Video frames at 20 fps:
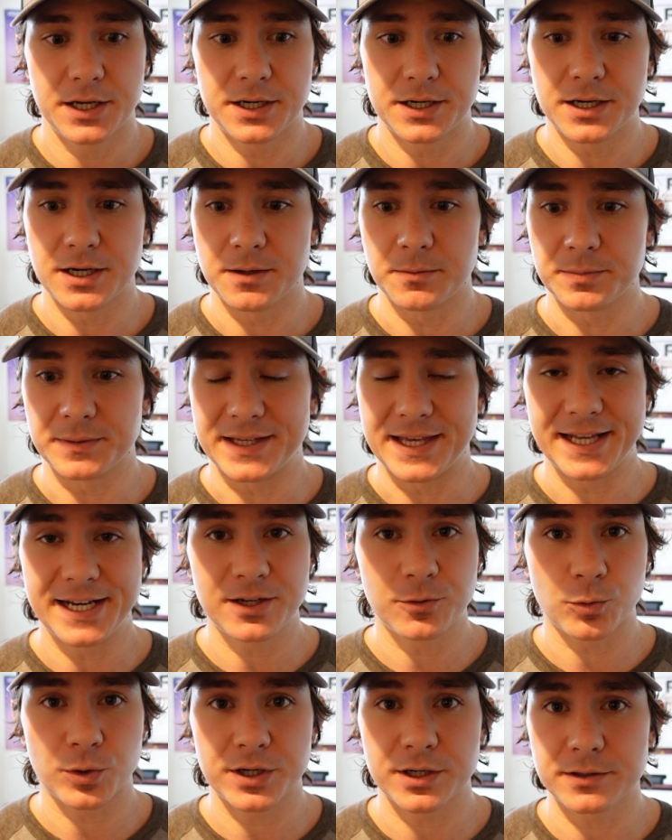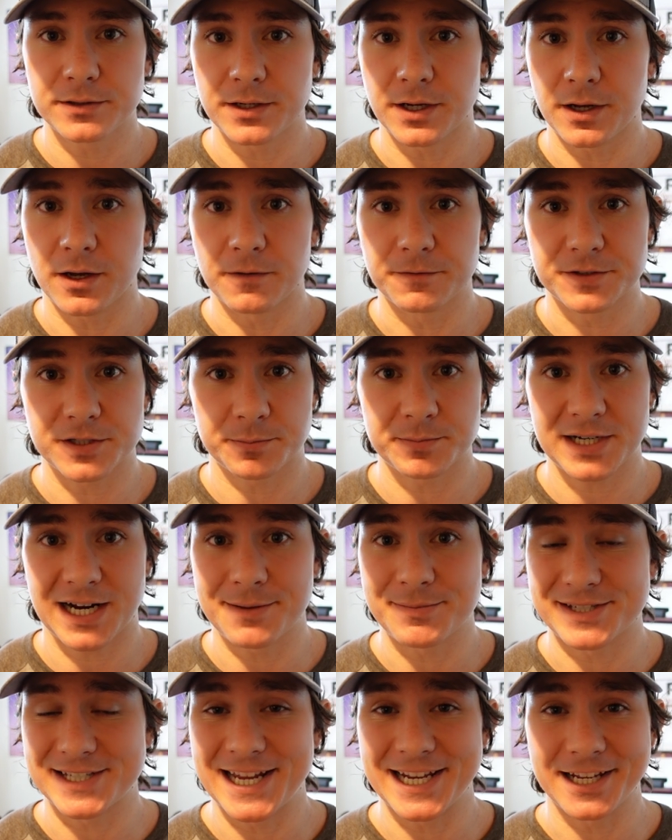getting rid of
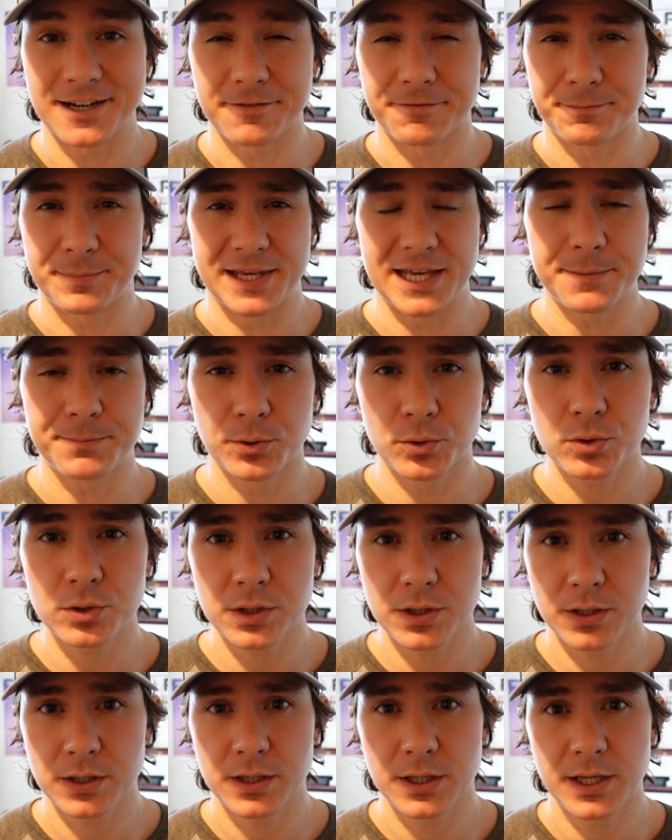sometimes negative people,